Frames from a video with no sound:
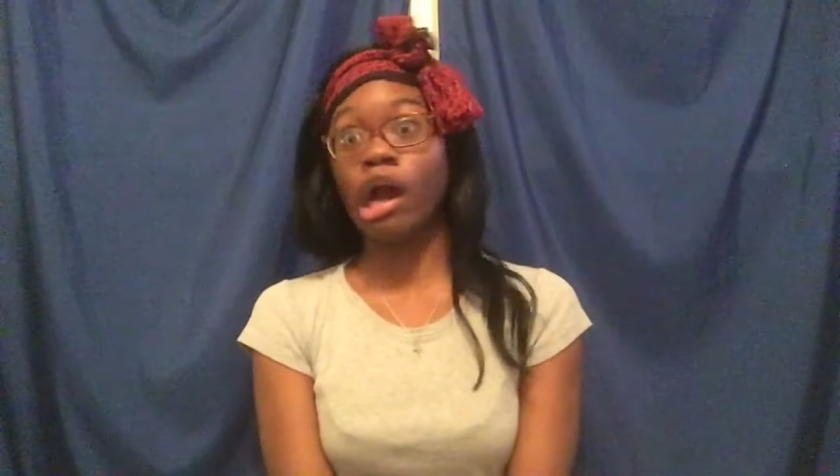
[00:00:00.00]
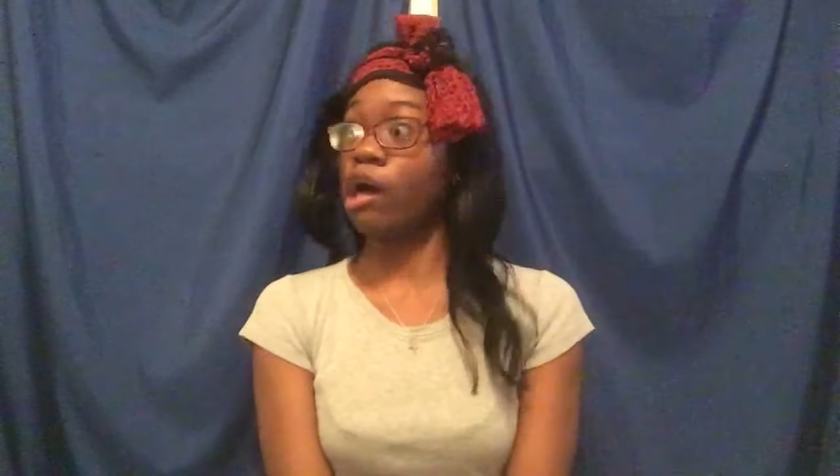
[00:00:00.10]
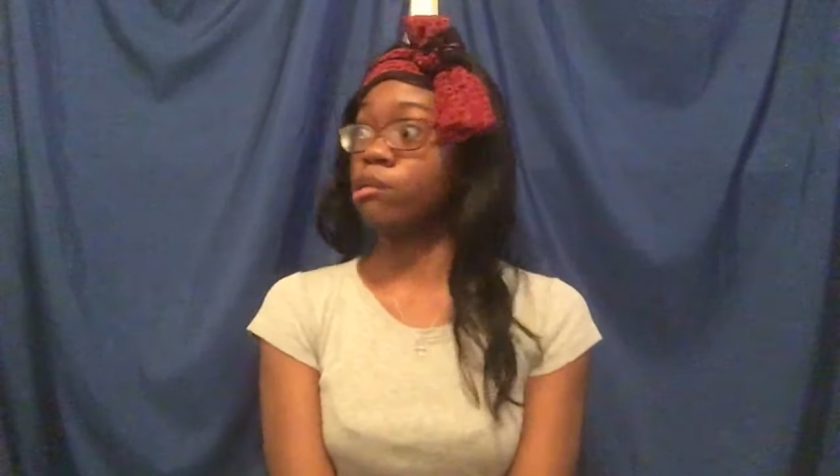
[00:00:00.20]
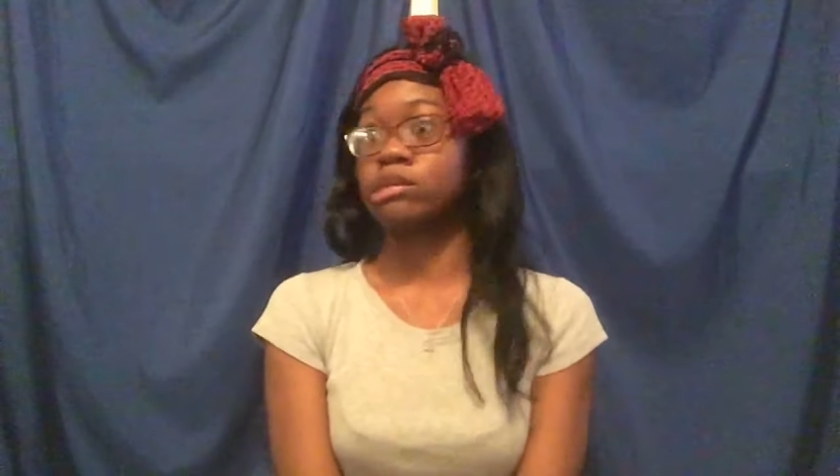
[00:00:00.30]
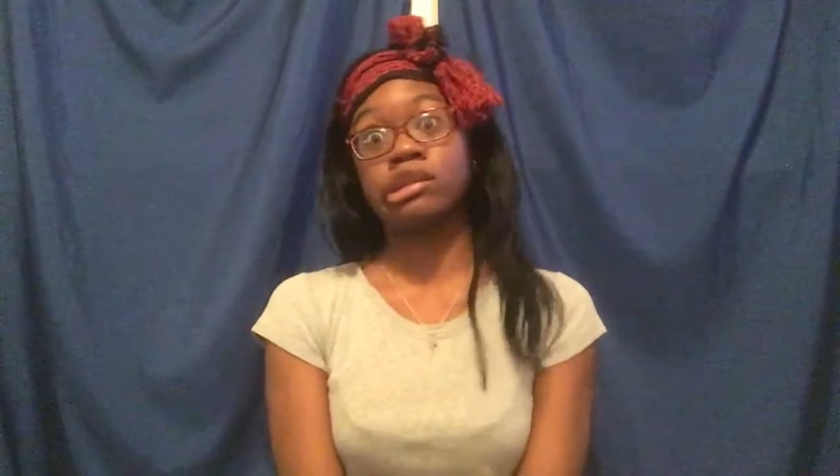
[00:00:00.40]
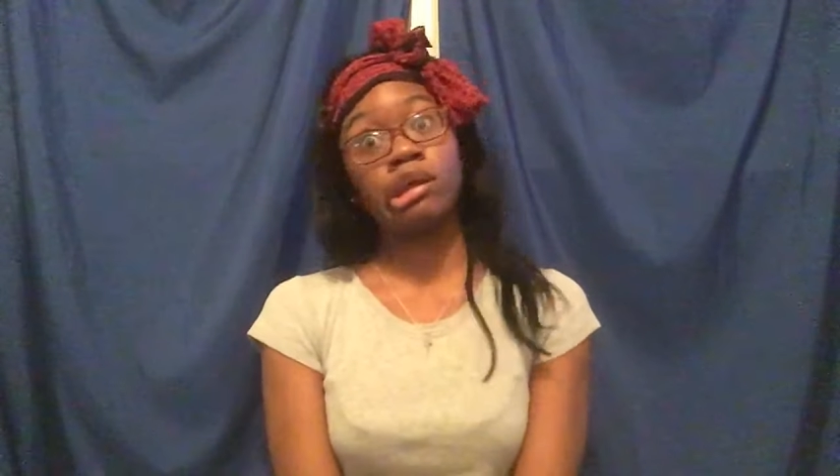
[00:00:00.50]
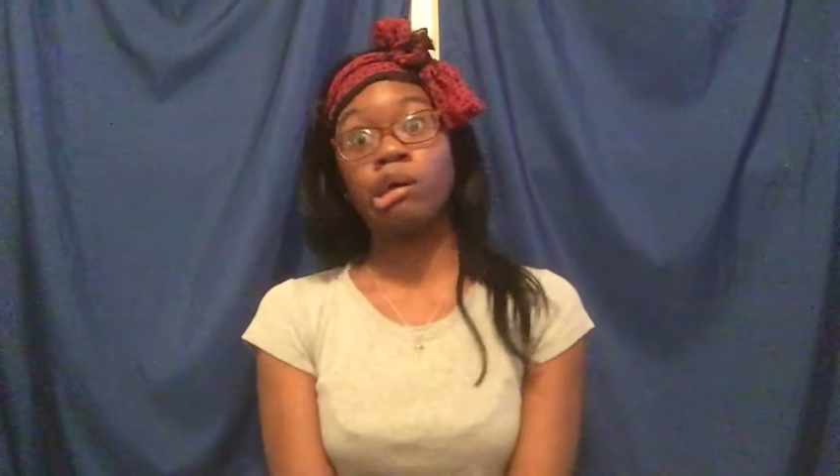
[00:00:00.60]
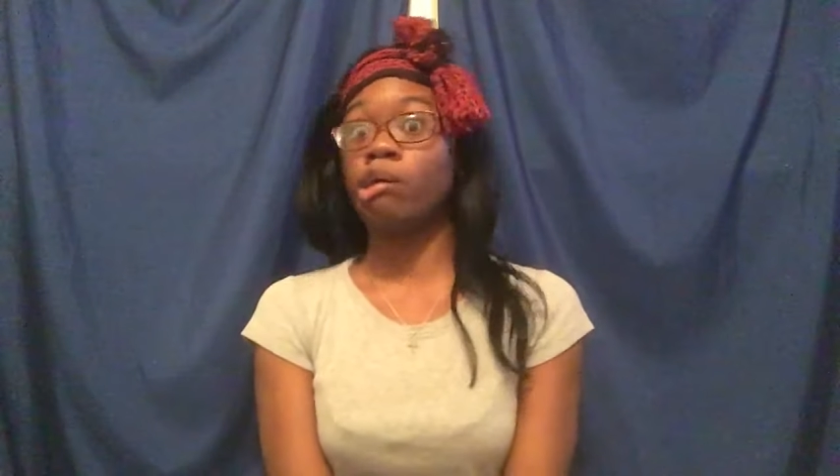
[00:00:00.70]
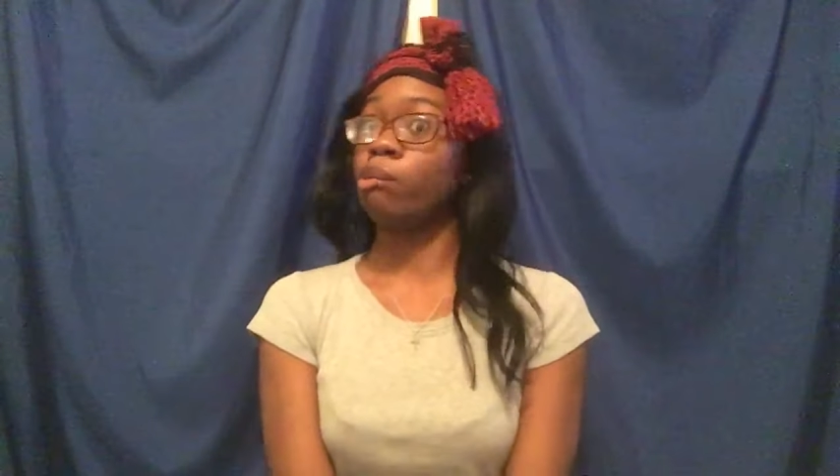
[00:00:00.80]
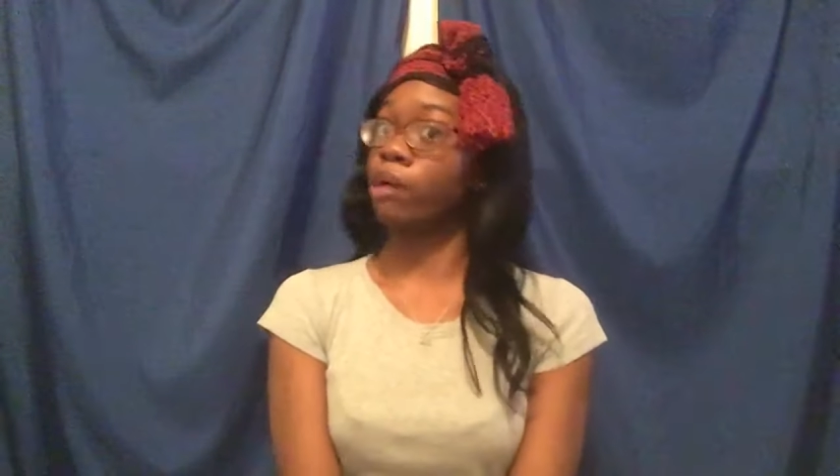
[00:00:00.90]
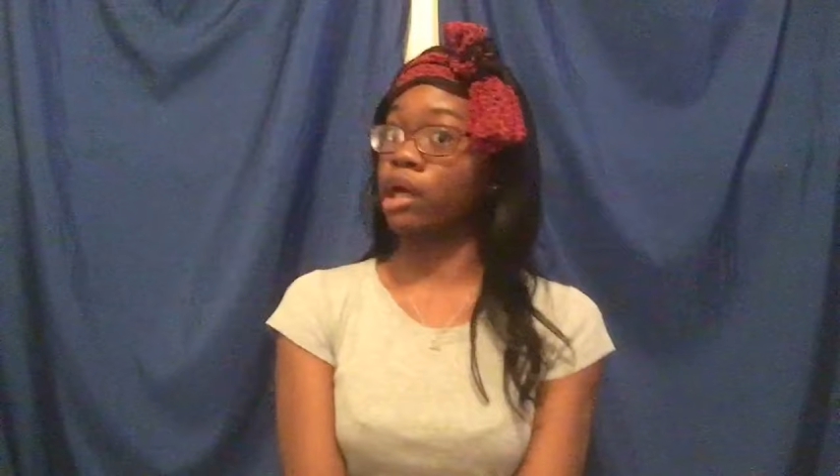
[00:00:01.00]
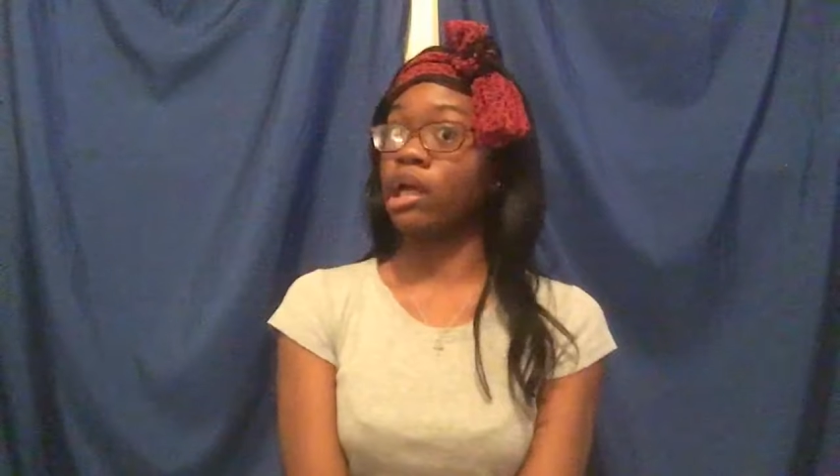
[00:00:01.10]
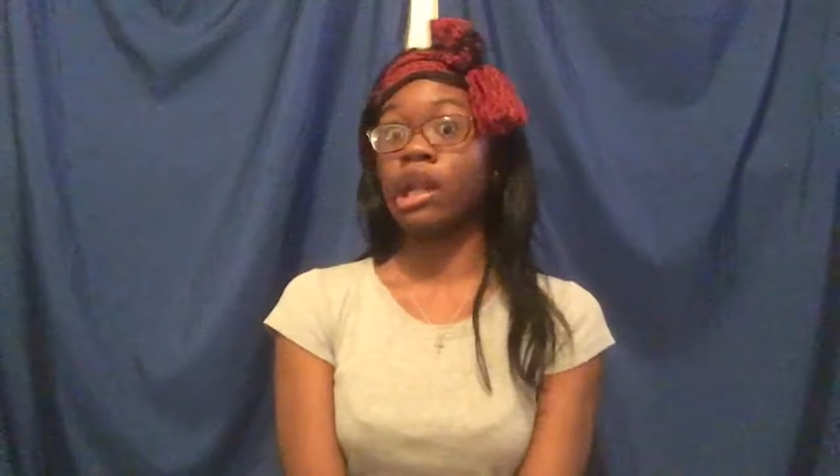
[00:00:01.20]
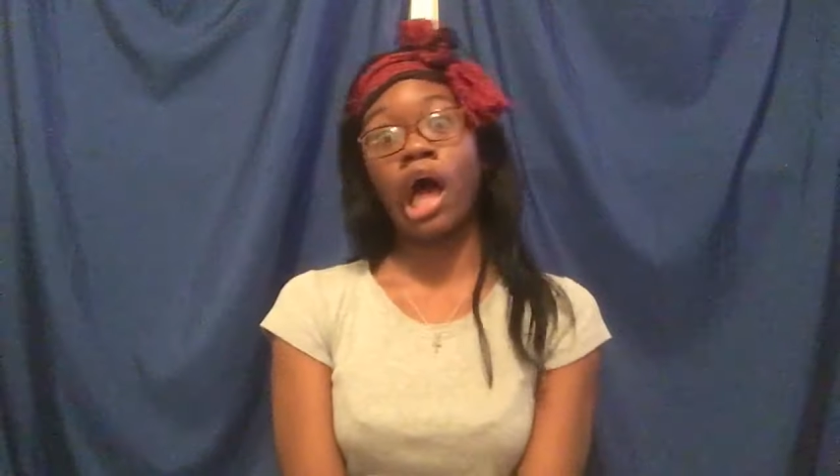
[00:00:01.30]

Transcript: I'm stupid.